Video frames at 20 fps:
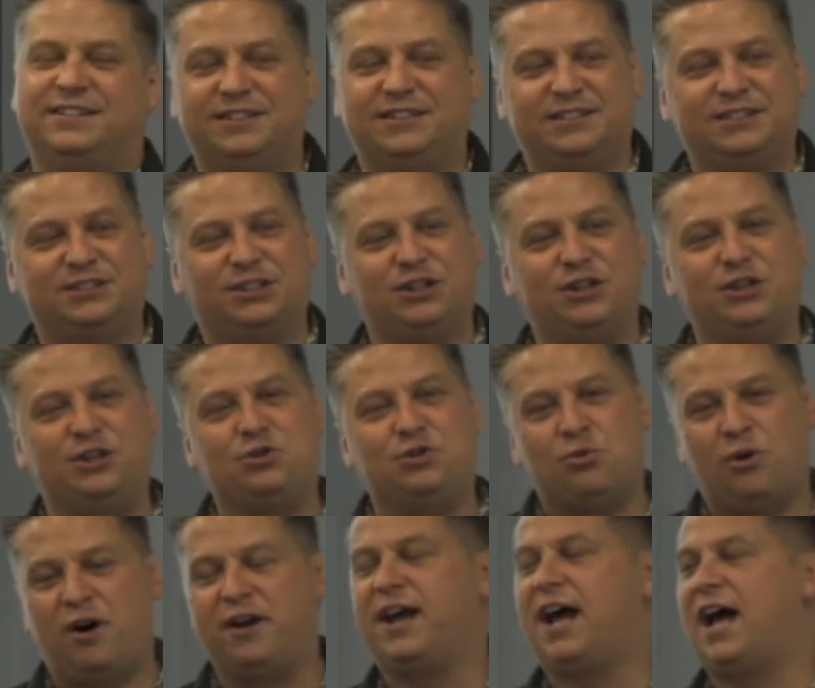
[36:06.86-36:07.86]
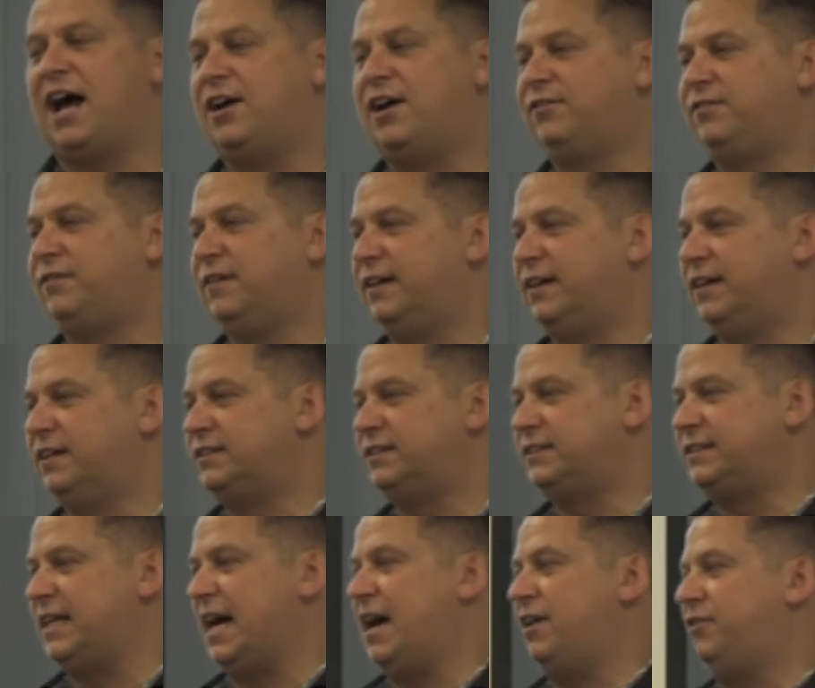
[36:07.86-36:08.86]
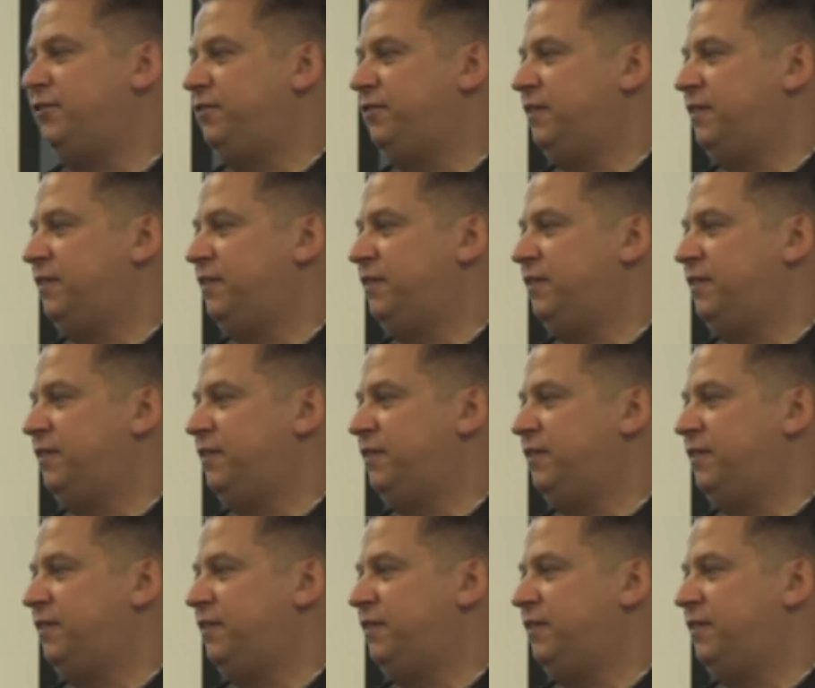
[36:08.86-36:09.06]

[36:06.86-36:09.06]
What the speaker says: So you want to have staff